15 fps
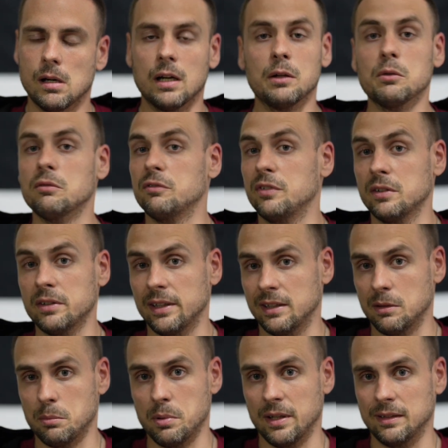I don't feel
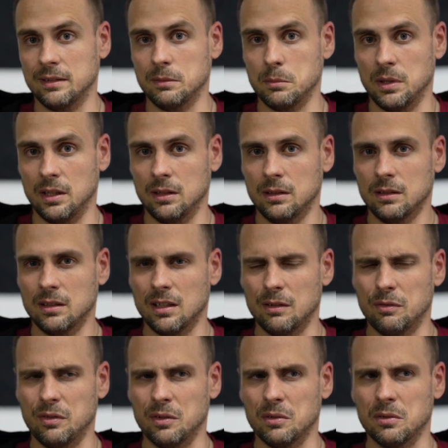like the best me. I
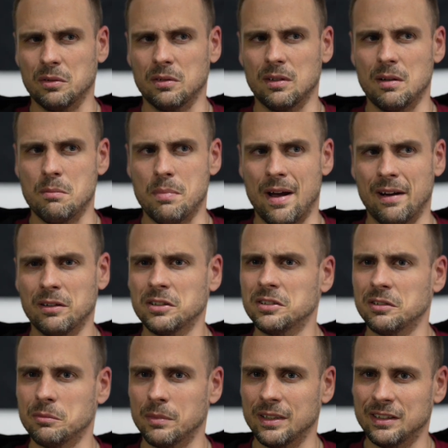feel
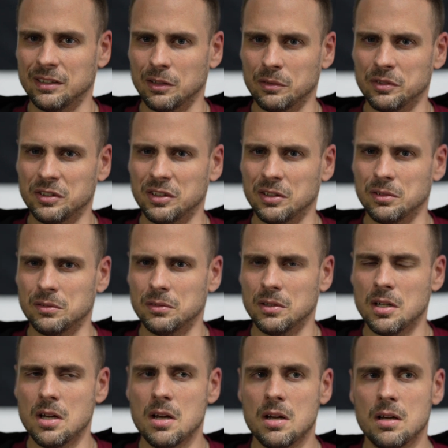embarrassed of myself still.
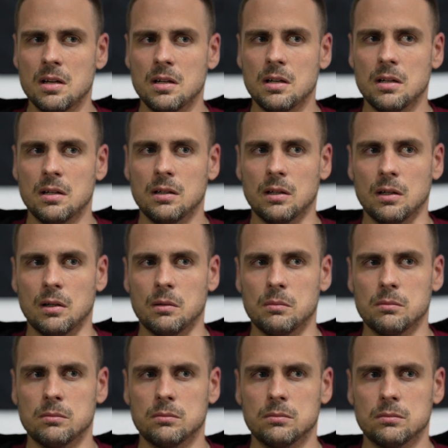
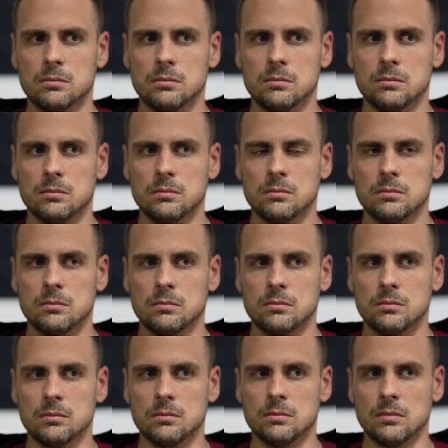Um,
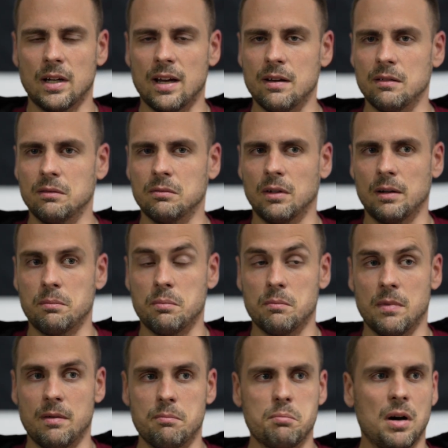I, I,
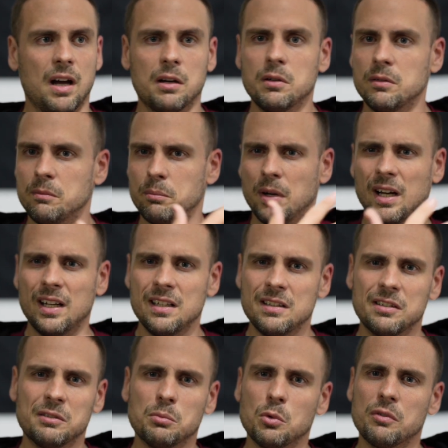I body
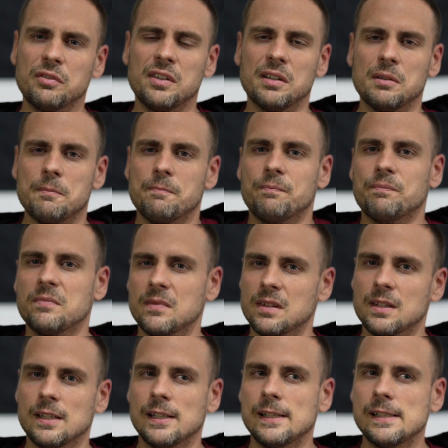dysmorphia.
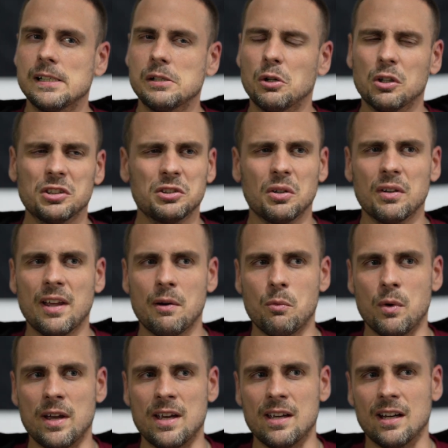Lost all that
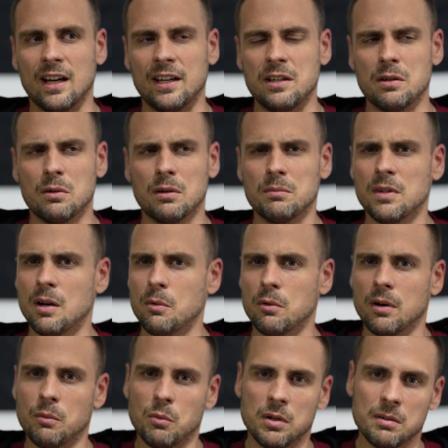weight. I know I'm not
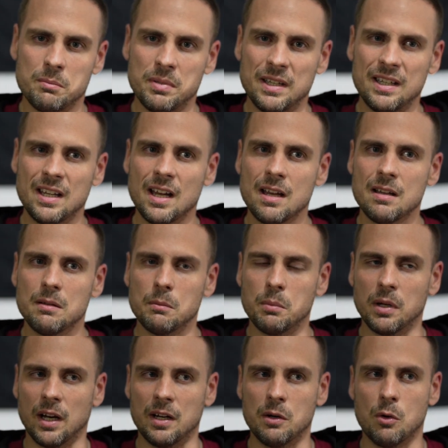where I want to be yet,
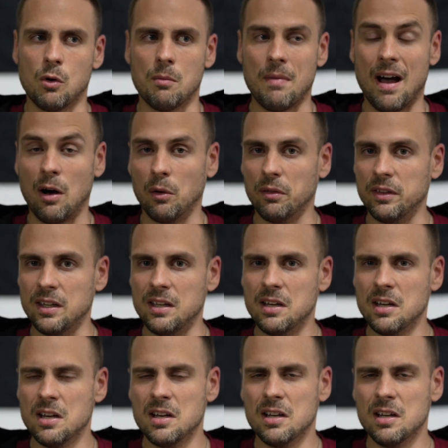but I know I'm healthy.